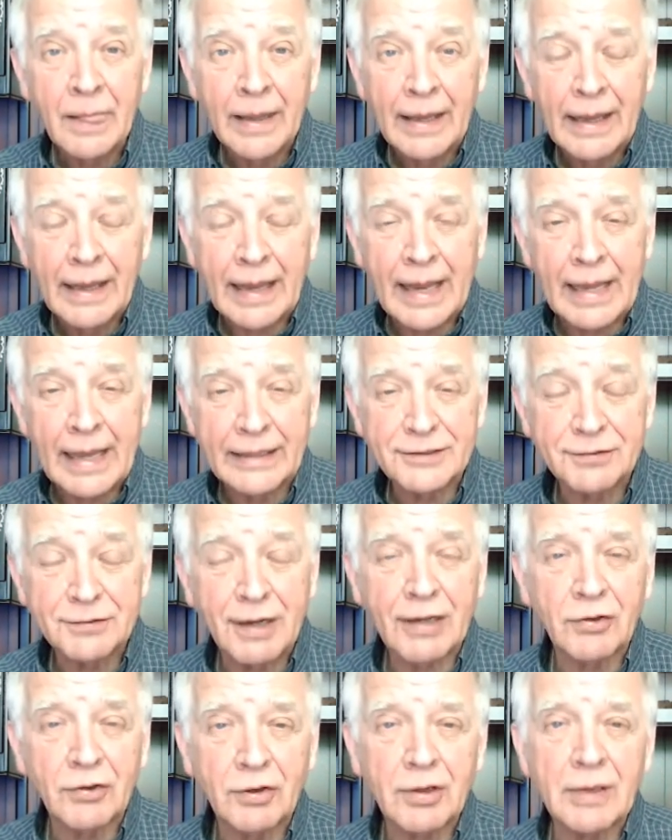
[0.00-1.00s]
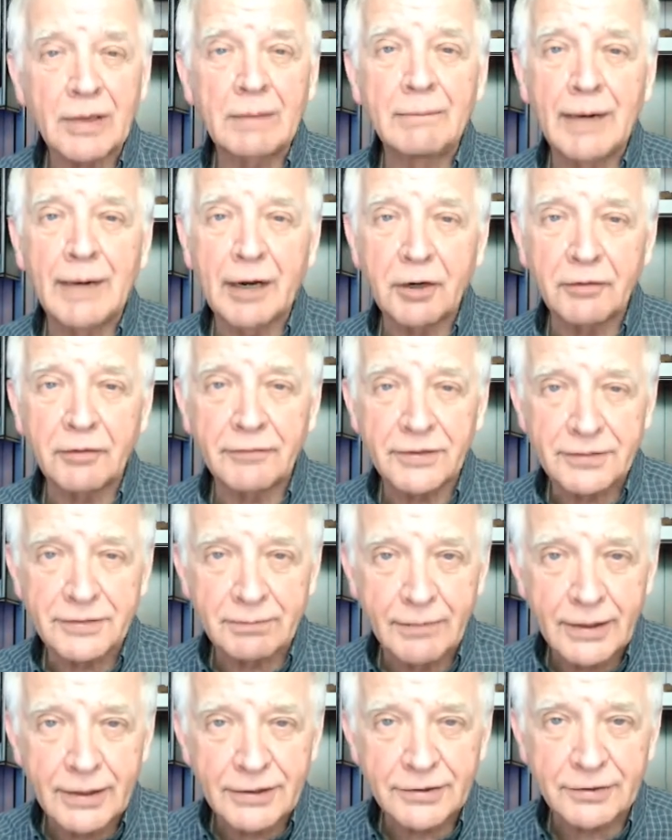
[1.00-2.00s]
and so I took him out of his
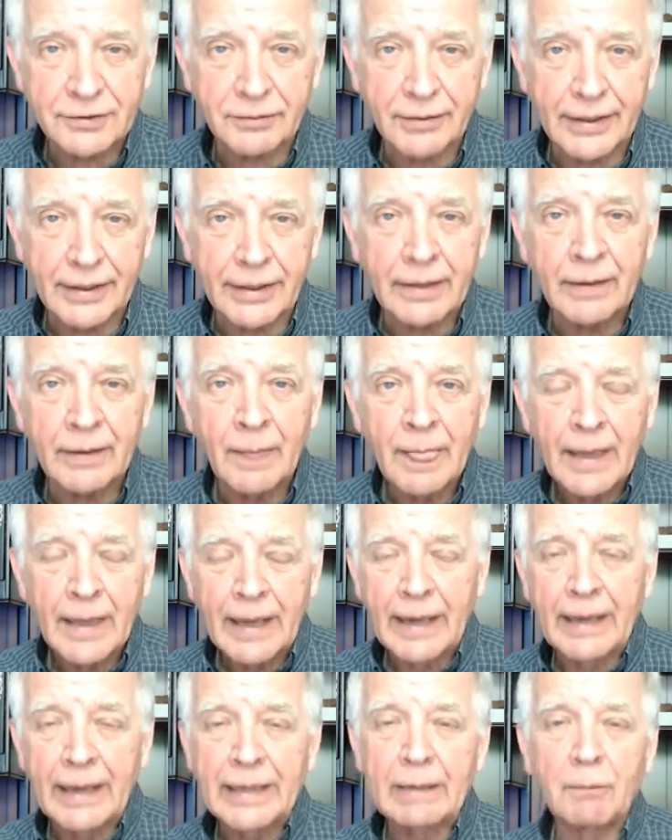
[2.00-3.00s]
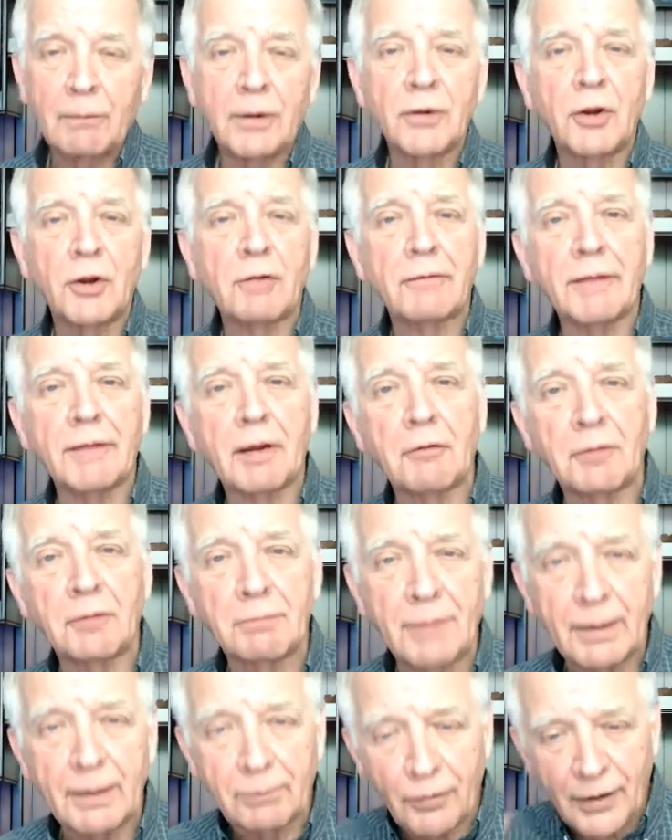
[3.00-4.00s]
misery, and I went over there with my
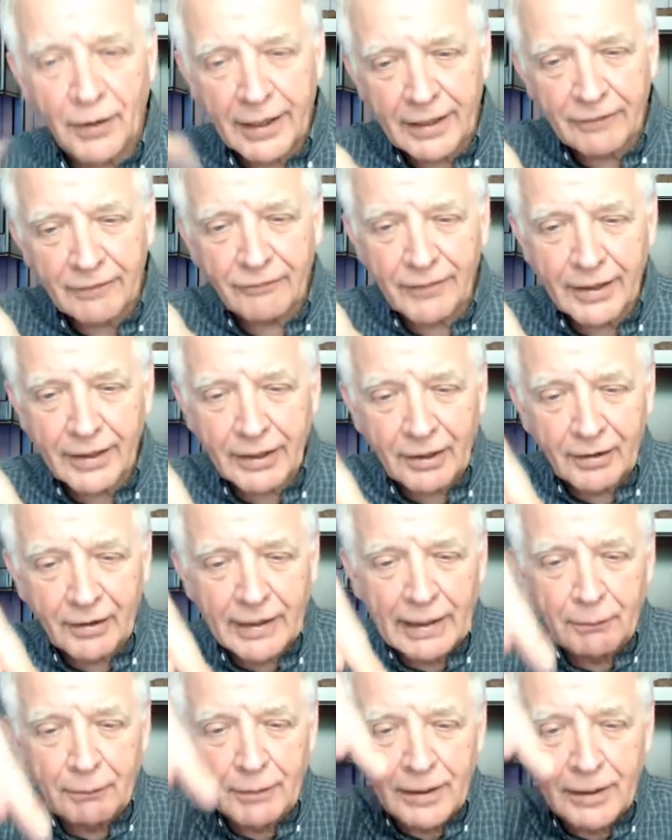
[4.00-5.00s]
pointing finger, and I went,